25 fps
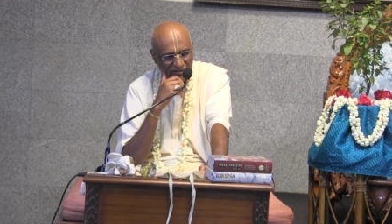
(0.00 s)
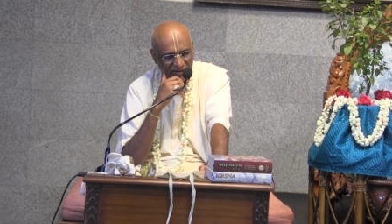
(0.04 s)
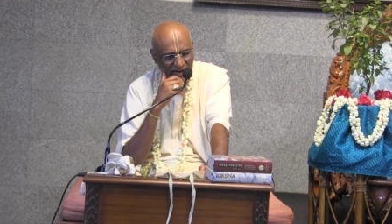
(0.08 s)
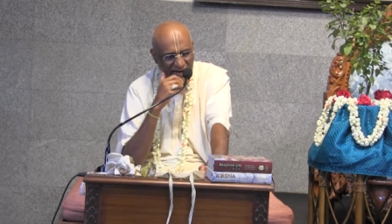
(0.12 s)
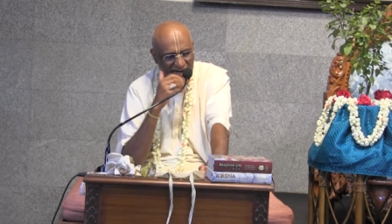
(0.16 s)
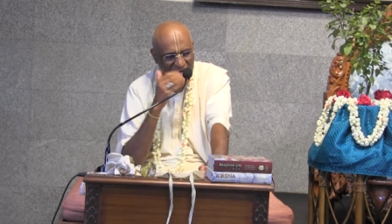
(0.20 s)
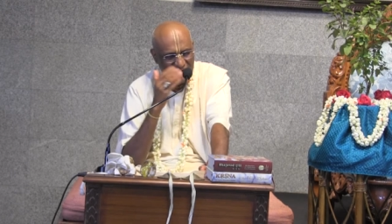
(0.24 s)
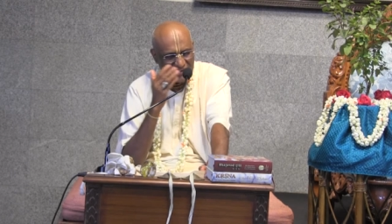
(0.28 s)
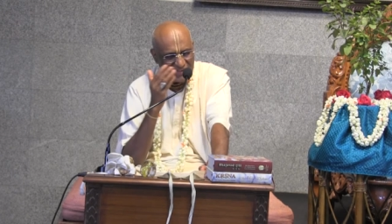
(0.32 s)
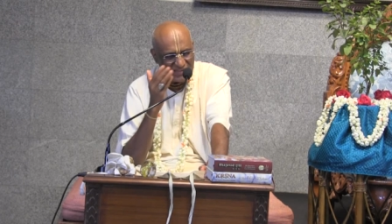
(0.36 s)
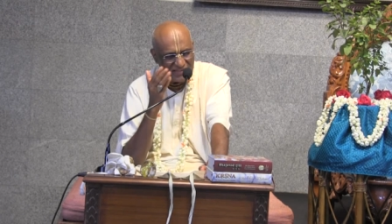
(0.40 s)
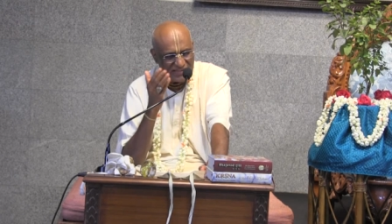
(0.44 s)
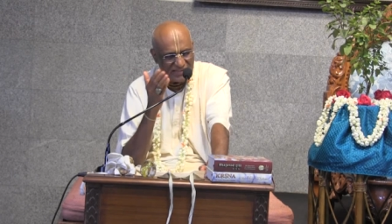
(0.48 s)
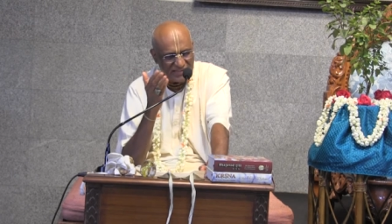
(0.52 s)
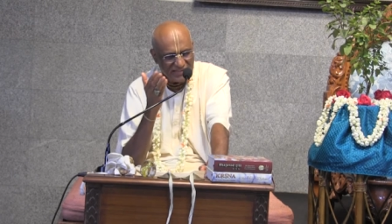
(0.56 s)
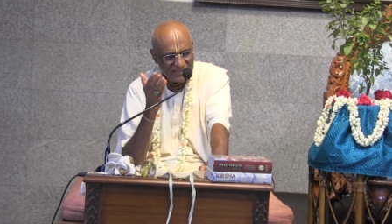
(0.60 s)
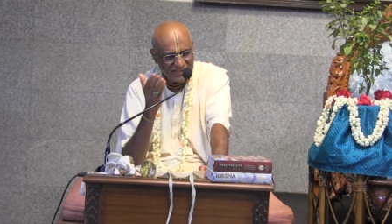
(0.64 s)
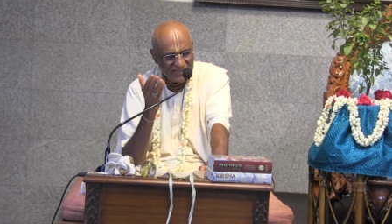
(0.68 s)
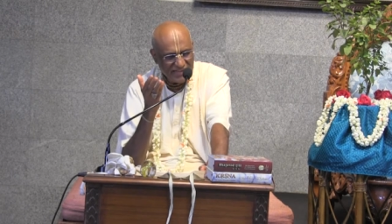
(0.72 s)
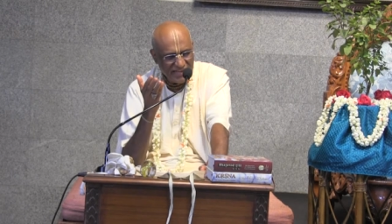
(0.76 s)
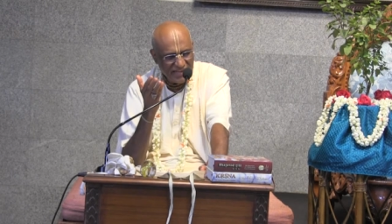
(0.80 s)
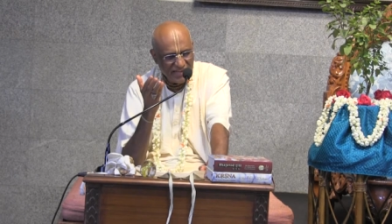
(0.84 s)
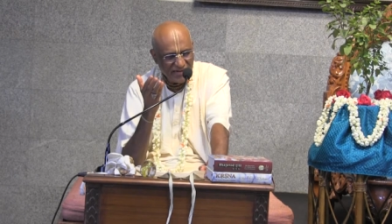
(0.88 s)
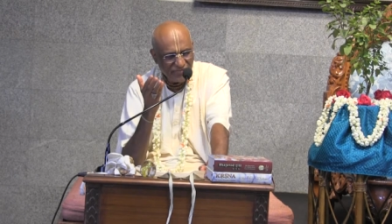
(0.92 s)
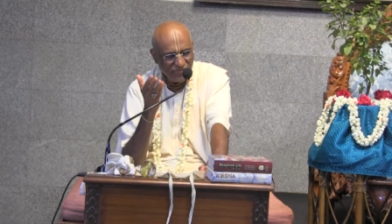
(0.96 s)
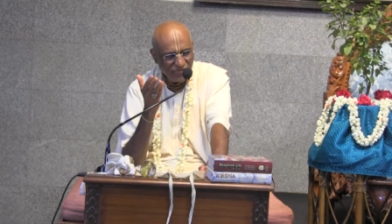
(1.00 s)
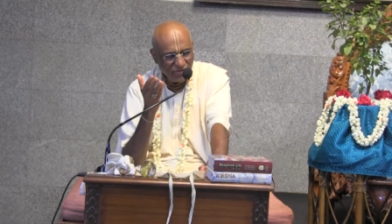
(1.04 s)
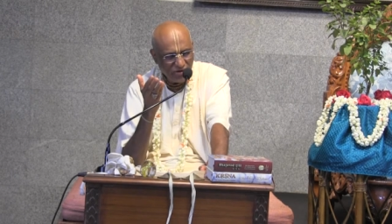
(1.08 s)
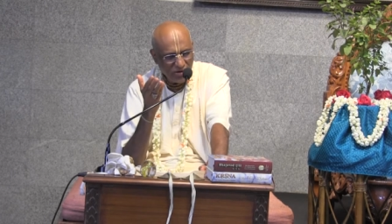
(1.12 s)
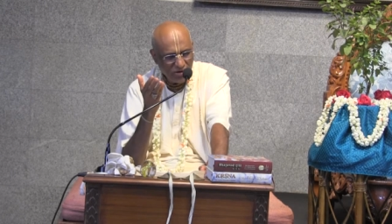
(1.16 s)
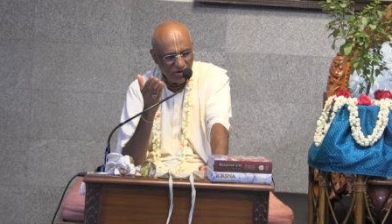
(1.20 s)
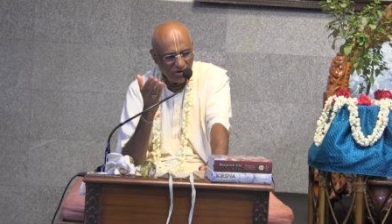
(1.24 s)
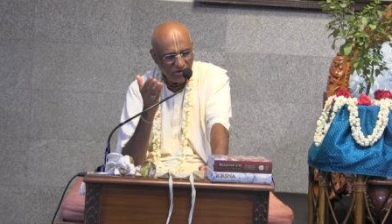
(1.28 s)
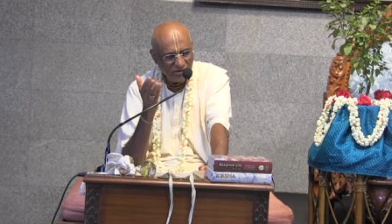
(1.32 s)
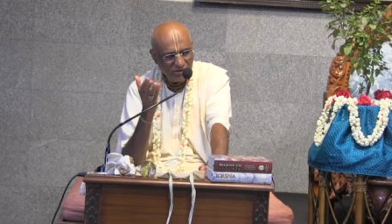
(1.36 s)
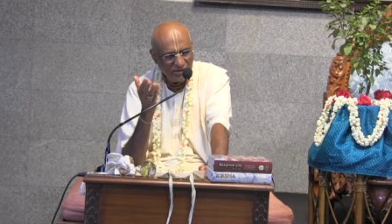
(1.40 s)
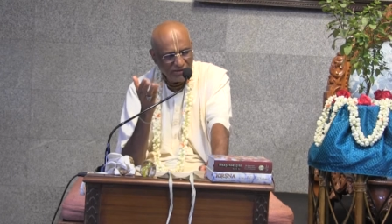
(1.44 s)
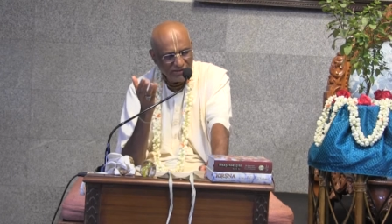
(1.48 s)
know, guidance is there for
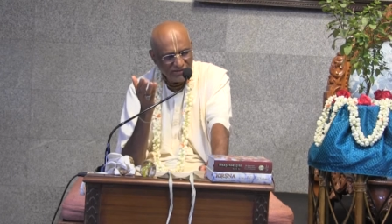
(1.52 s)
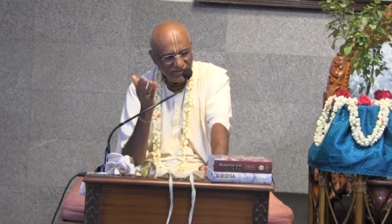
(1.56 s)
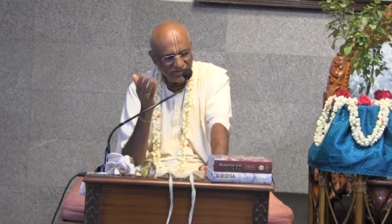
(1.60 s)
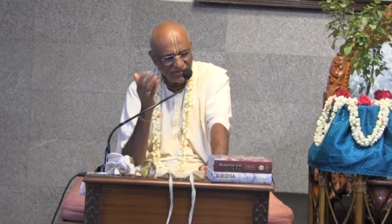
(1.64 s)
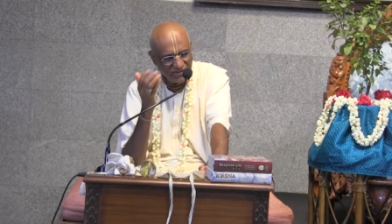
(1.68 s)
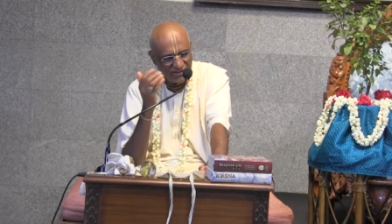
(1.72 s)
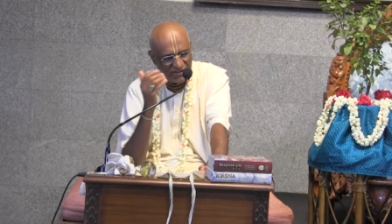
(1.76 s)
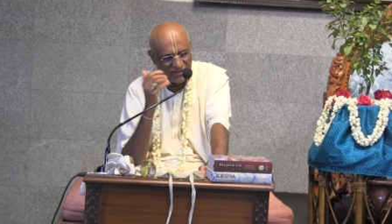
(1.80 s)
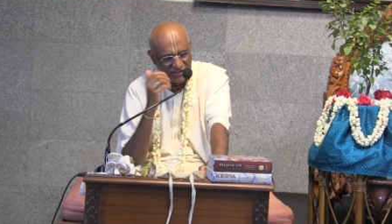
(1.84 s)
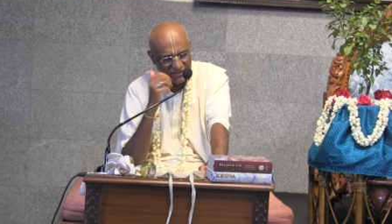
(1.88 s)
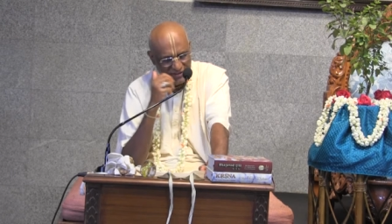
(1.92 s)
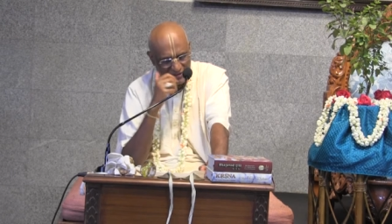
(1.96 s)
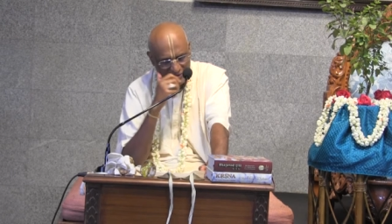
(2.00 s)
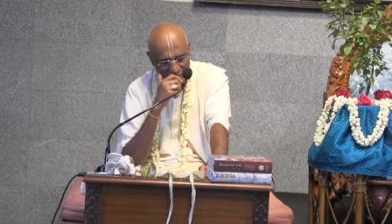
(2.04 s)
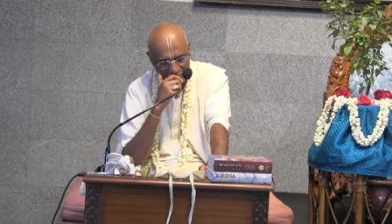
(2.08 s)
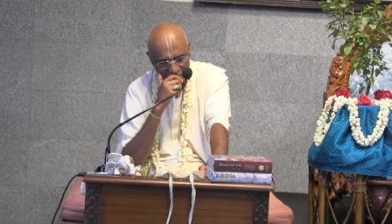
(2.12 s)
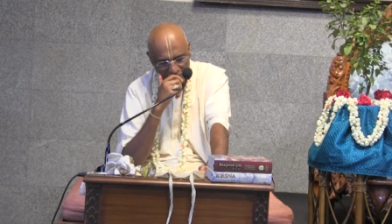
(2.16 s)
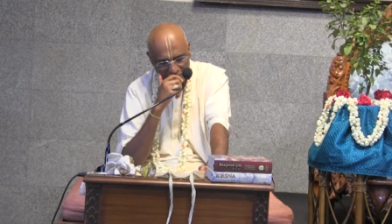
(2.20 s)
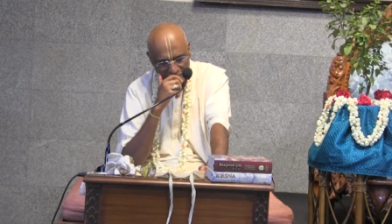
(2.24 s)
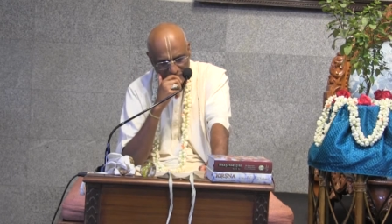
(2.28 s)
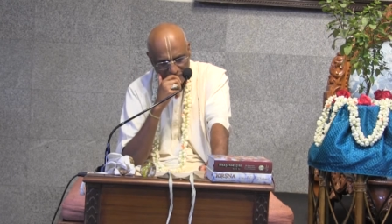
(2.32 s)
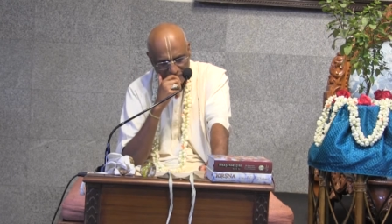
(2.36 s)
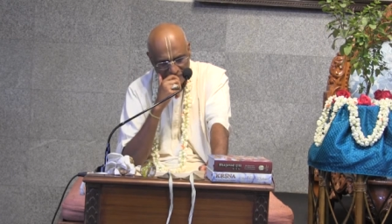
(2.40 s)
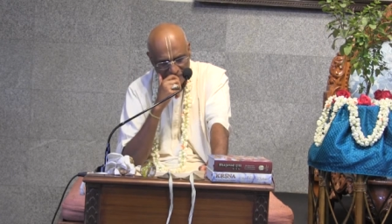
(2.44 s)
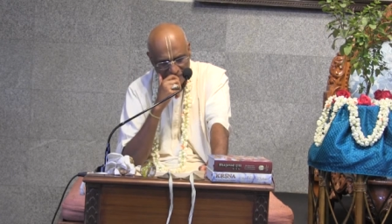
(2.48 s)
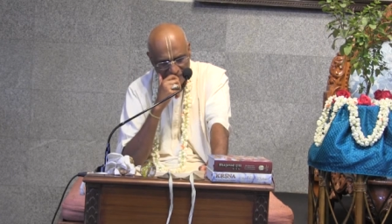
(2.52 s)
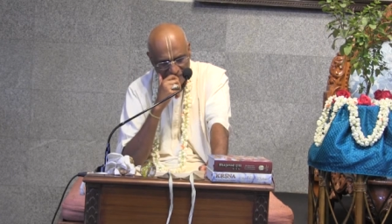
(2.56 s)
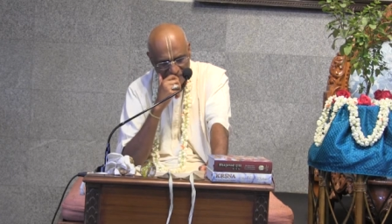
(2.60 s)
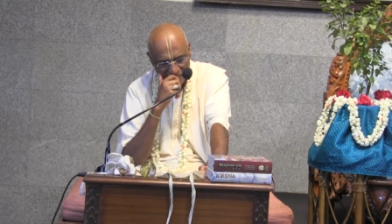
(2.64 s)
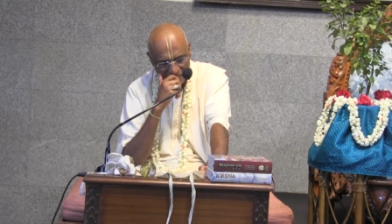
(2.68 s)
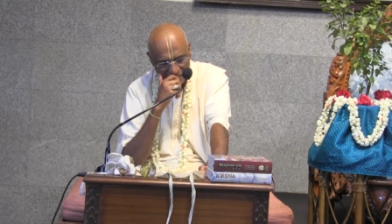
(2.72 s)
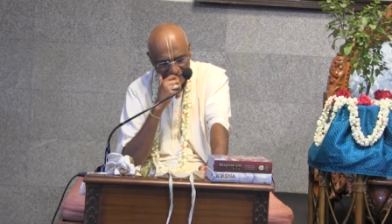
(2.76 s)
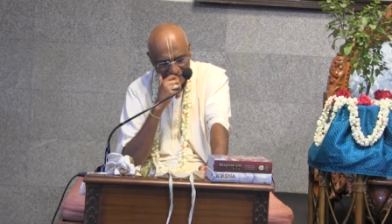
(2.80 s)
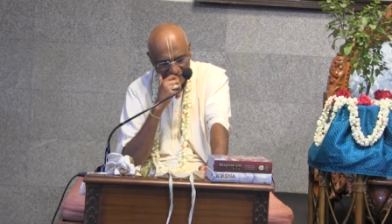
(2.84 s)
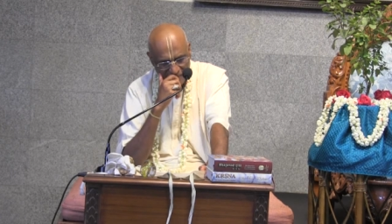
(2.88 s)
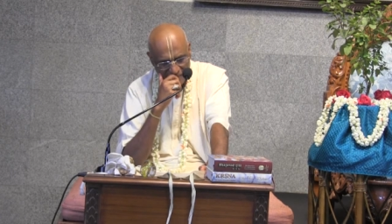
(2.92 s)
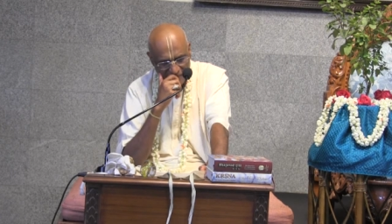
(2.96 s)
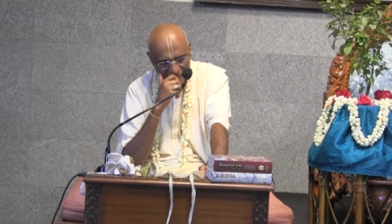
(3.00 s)
all these things.
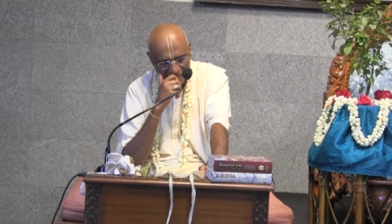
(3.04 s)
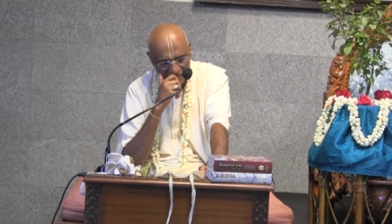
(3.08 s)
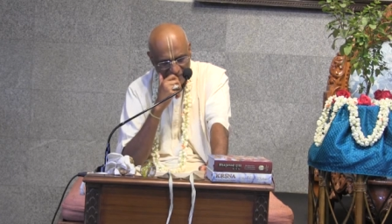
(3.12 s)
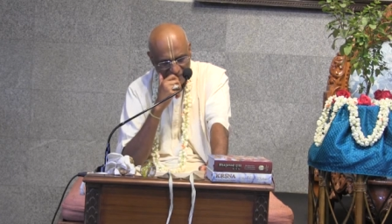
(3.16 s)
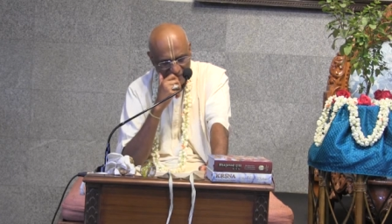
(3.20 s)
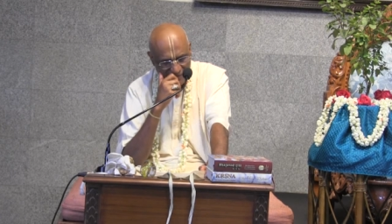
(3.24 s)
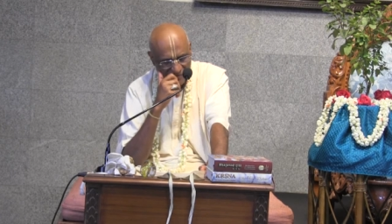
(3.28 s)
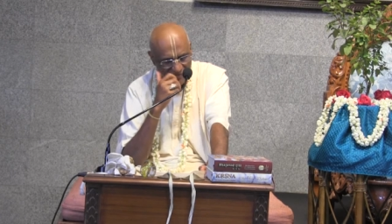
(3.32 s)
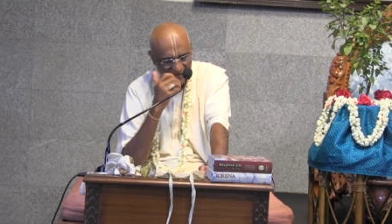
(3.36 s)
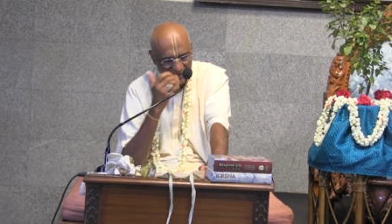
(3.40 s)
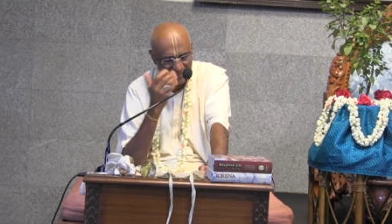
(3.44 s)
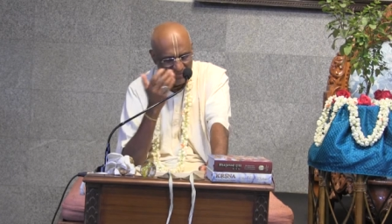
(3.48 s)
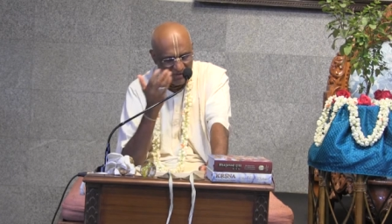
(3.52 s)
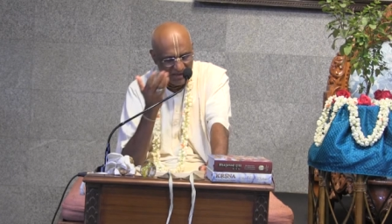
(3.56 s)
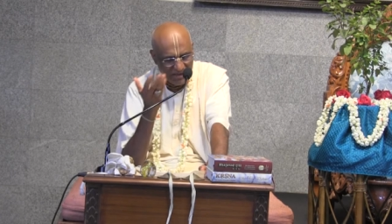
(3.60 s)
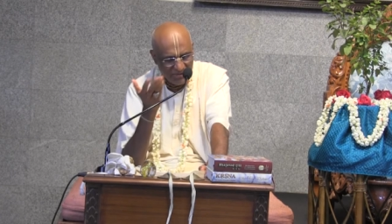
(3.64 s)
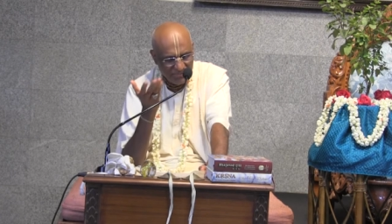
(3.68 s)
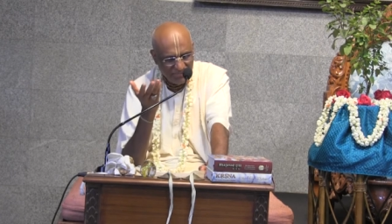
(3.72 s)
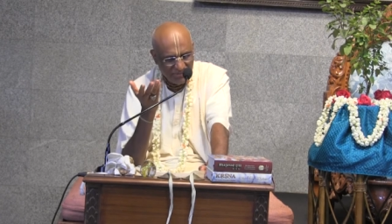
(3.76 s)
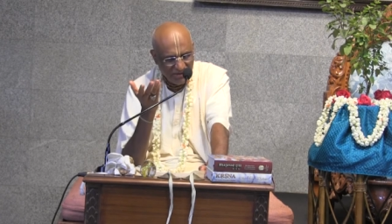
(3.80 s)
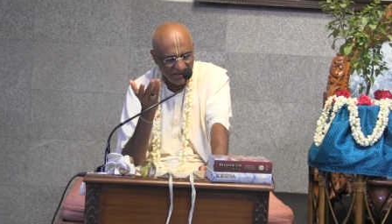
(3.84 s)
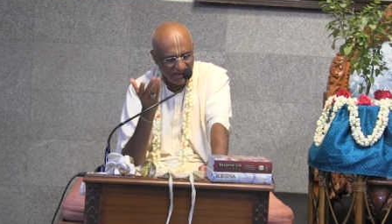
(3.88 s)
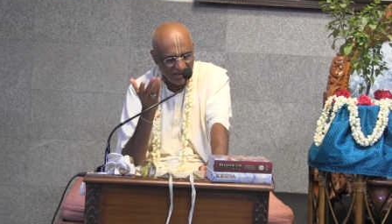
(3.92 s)
But we become